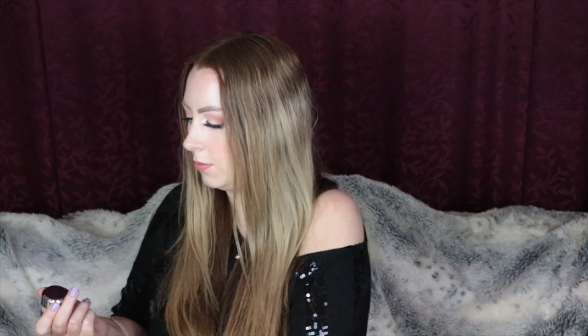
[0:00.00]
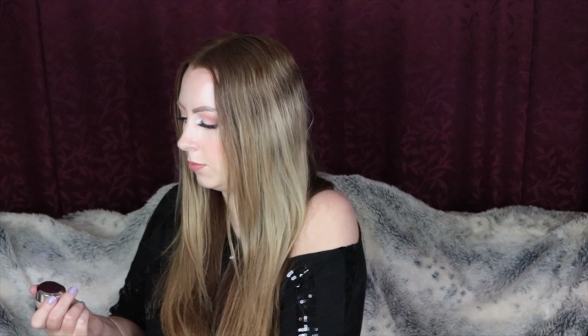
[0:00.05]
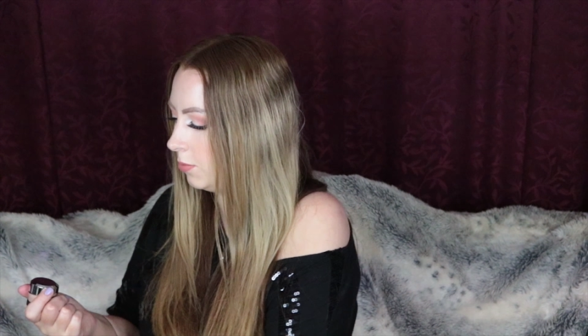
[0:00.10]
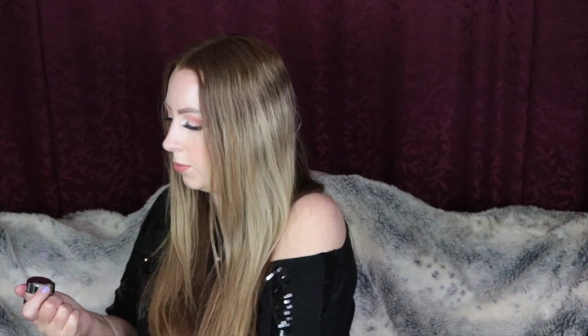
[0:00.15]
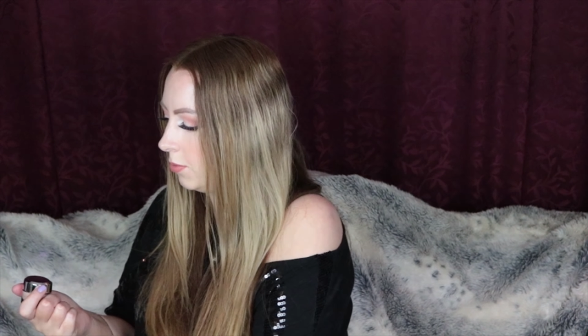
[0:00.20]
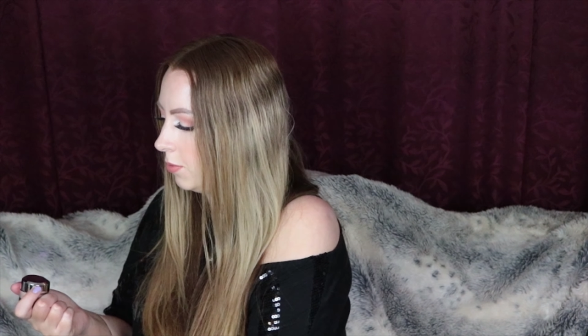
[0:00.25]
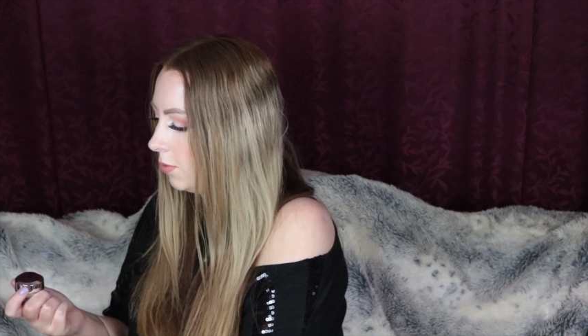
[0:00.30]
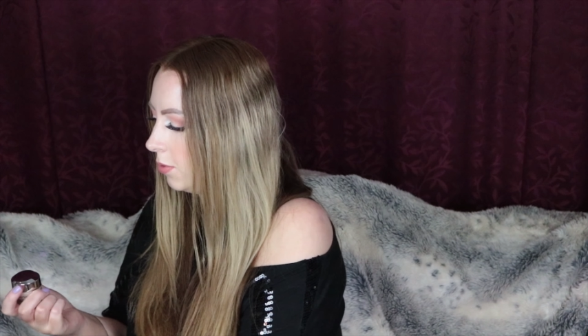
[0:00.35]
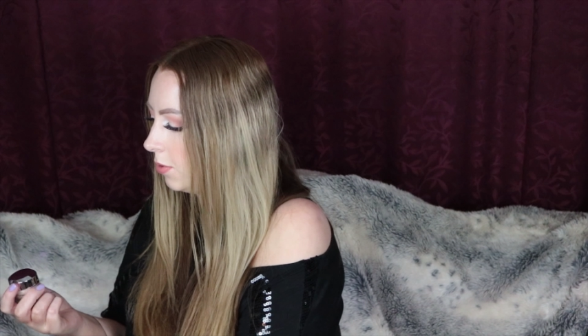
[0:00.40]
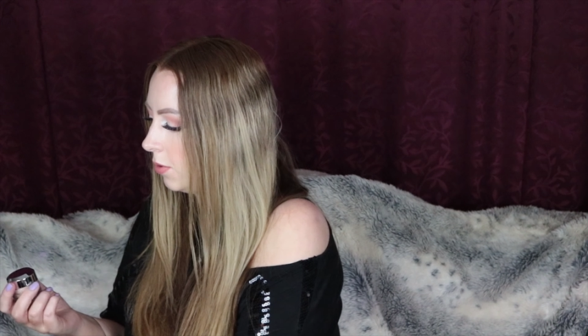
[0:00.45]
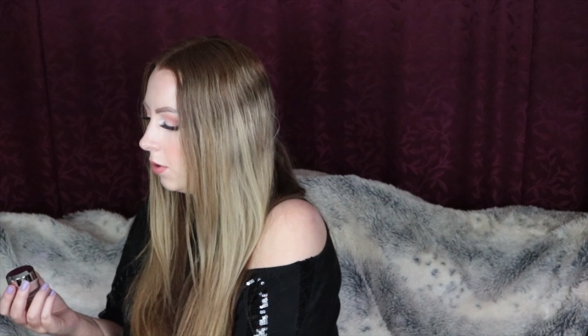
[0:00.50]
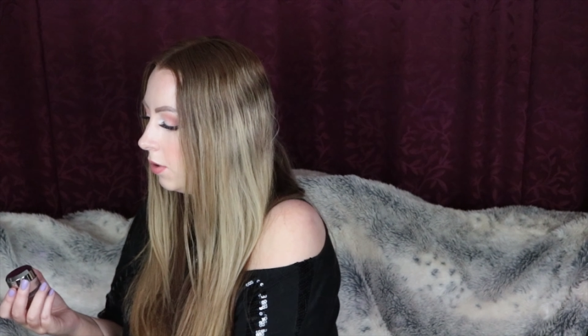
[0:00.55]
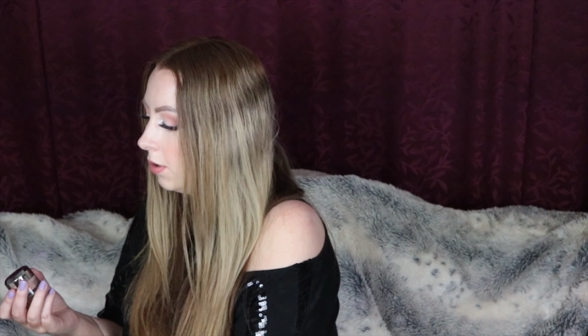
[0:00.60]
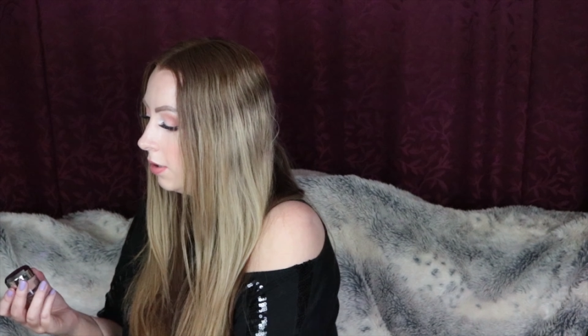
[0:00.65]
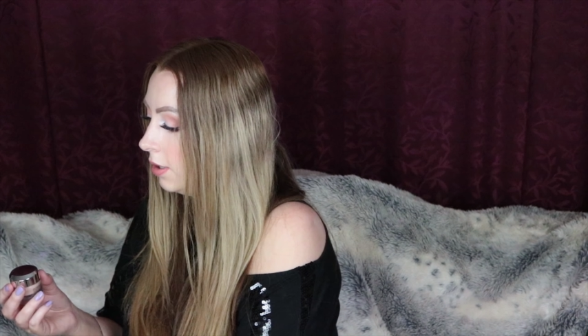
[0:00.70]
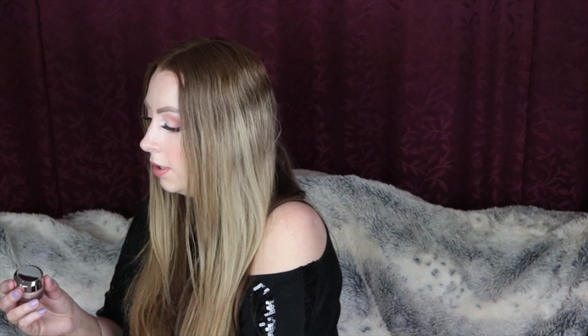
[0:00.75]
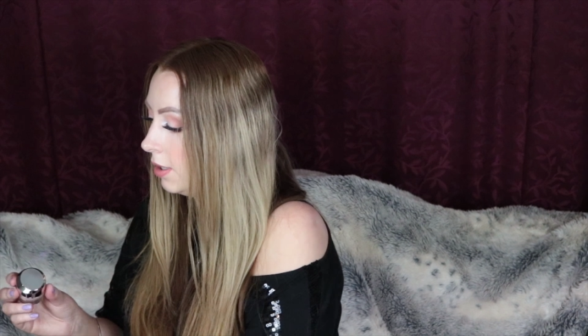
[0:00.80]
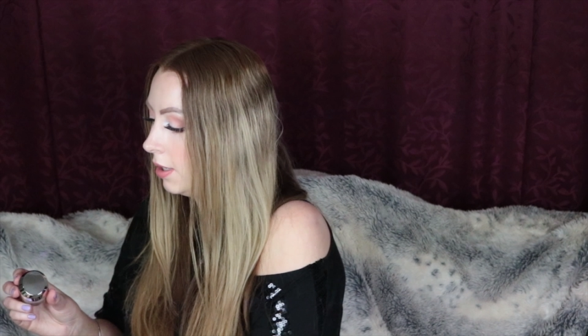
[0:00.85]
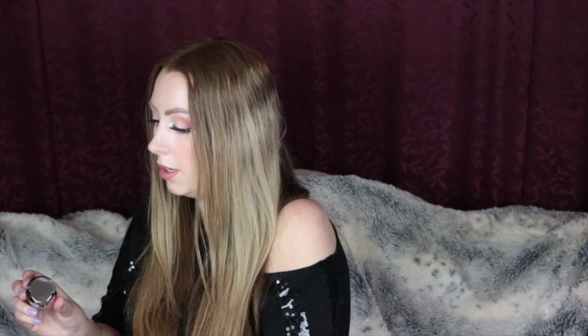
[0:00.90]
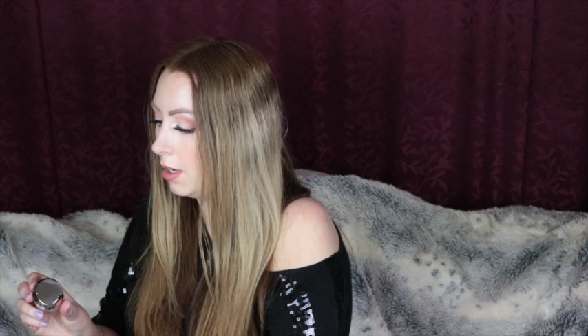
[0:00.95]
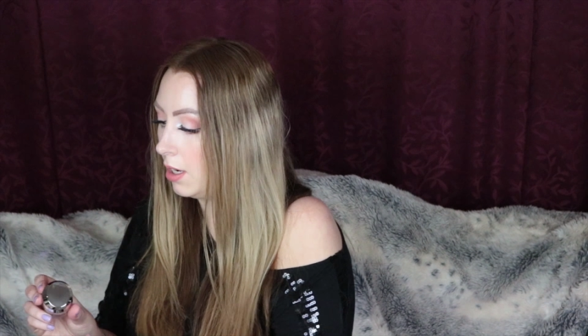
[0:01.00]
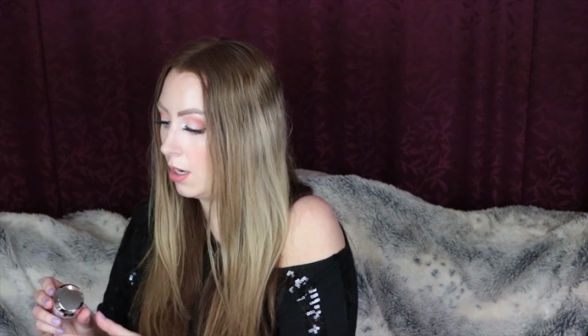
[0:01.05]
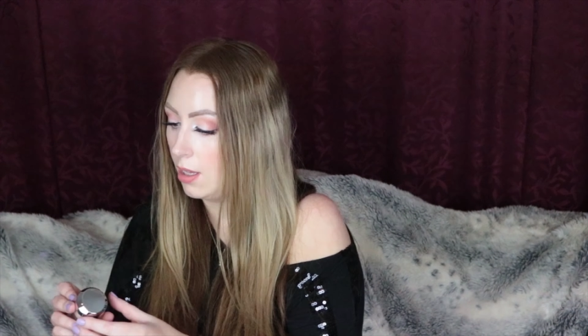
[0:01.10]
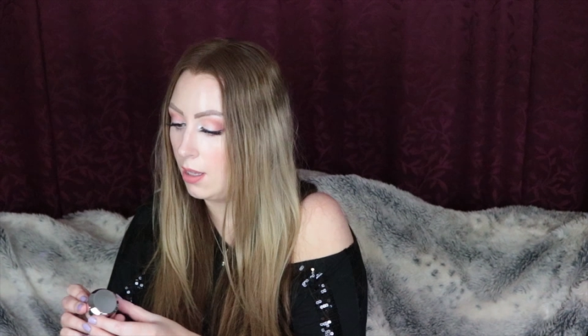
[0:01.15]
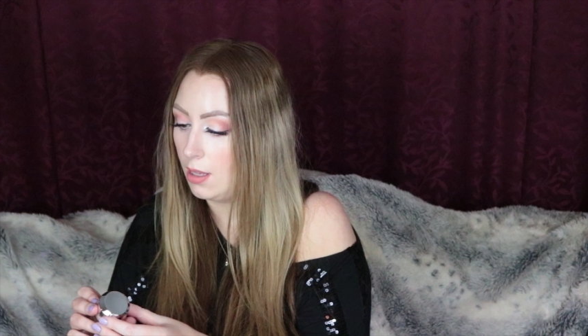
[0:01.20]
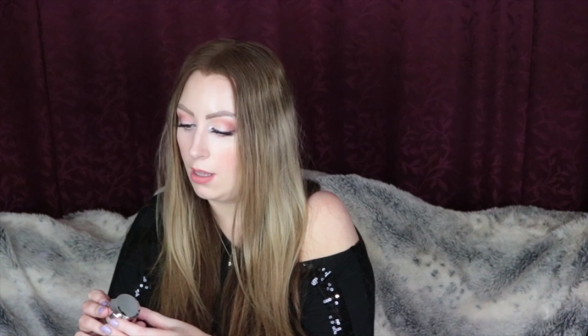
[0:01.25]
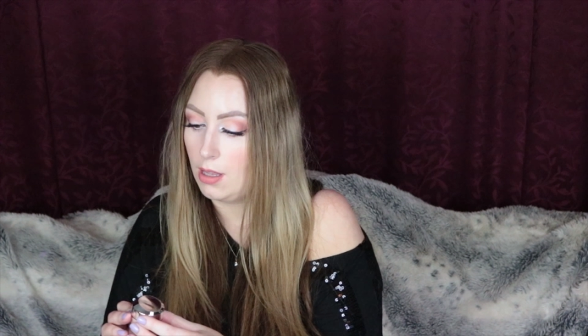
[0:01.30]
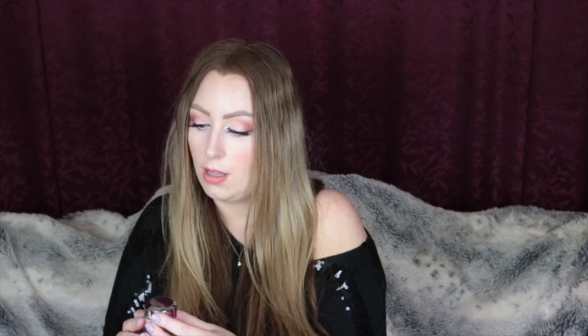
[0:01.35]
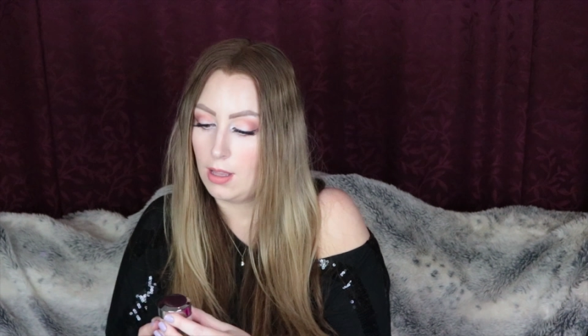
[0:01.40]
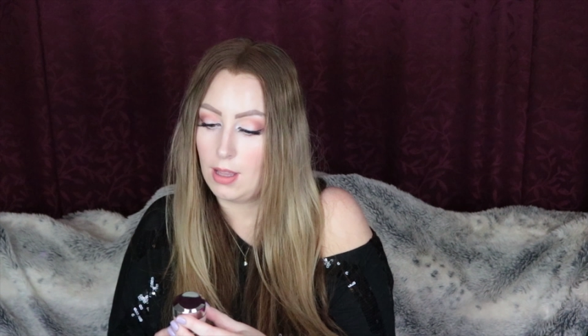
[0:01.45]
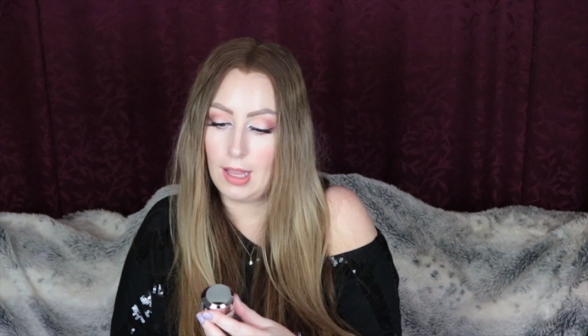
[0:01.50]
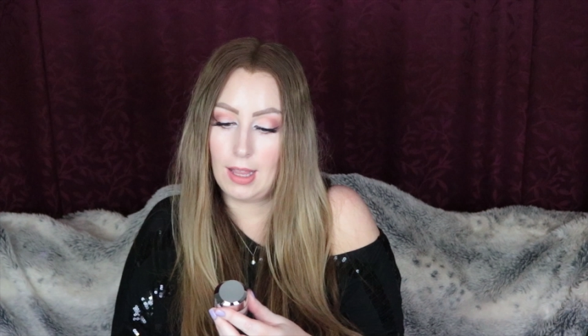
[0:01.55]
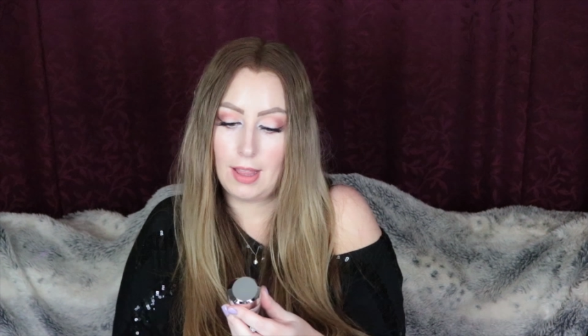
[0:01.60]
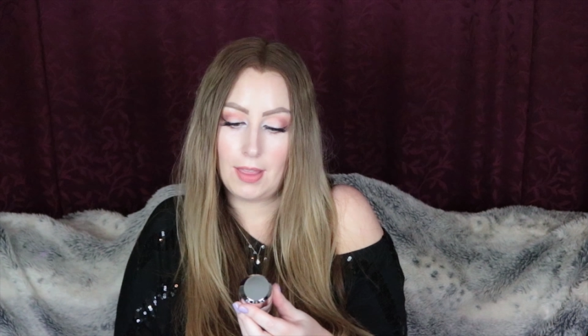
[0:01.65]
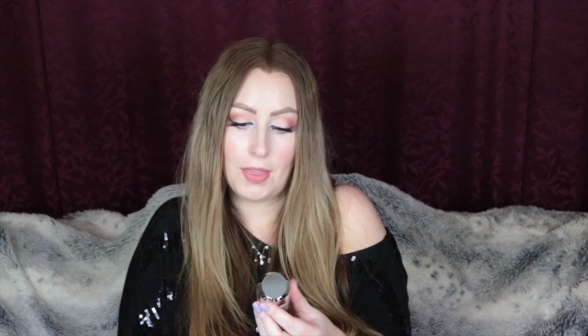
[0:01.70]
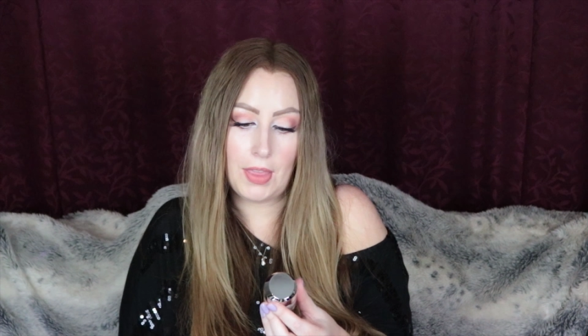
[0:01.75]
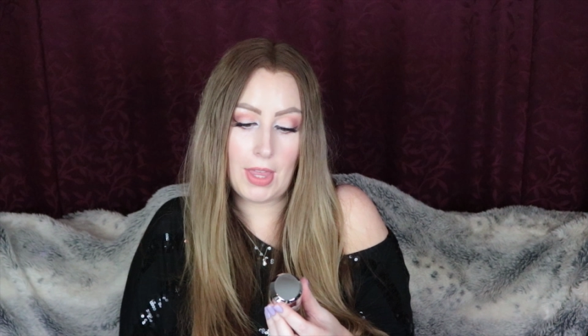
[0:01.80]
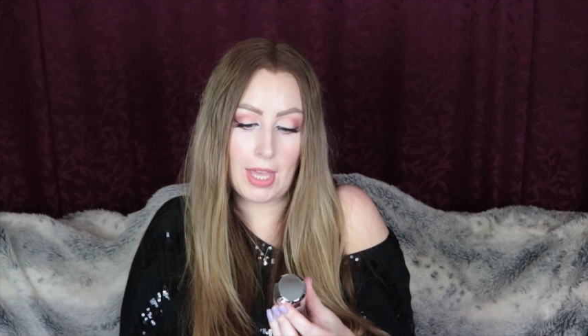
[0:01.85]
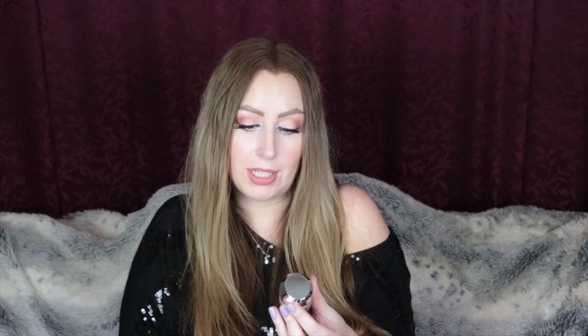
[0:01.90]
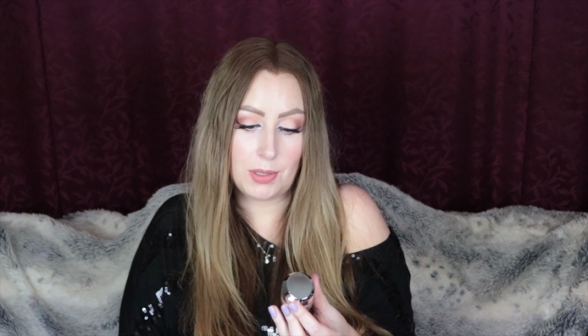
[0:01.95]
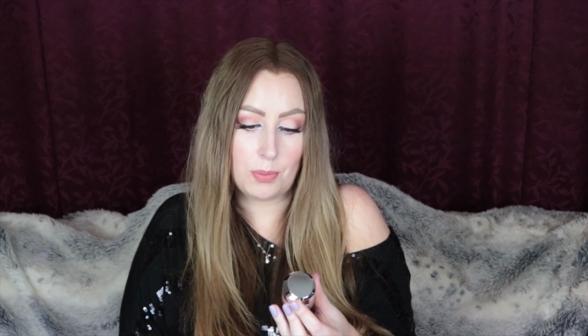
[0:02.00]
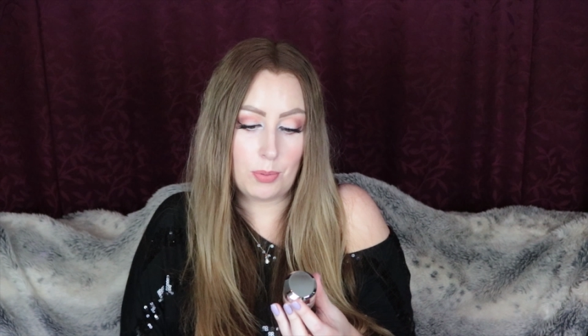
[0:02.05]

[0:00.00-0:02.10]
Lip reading: Whoa. That's